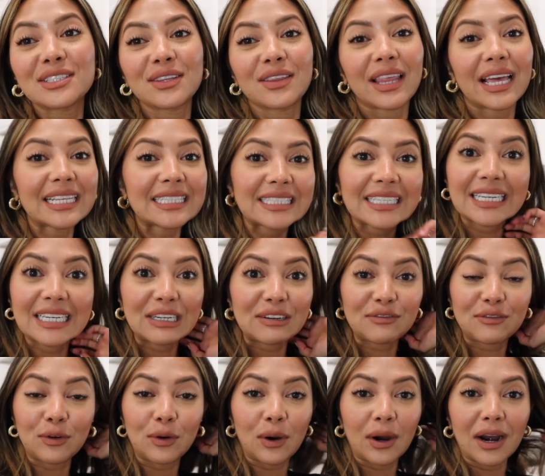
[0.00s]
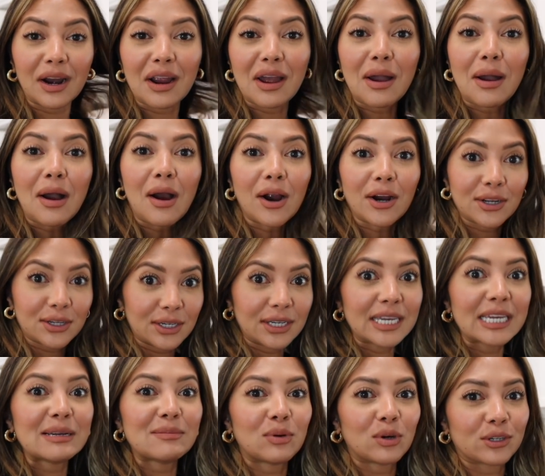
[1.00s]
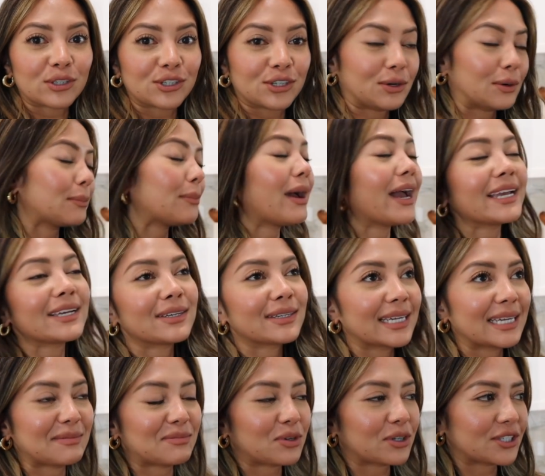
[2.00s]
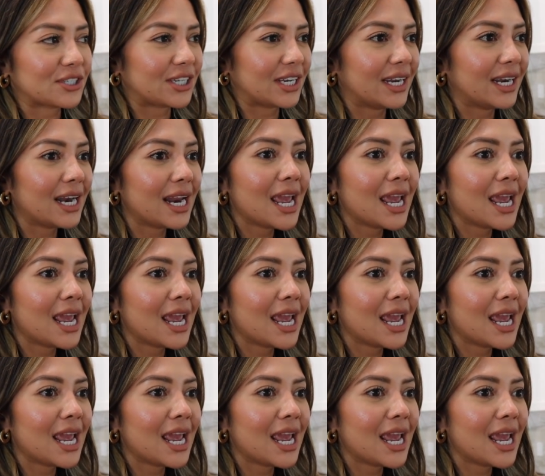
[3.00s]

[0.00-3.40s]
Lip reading: So that's it for our cooking portion, or my cooking portion.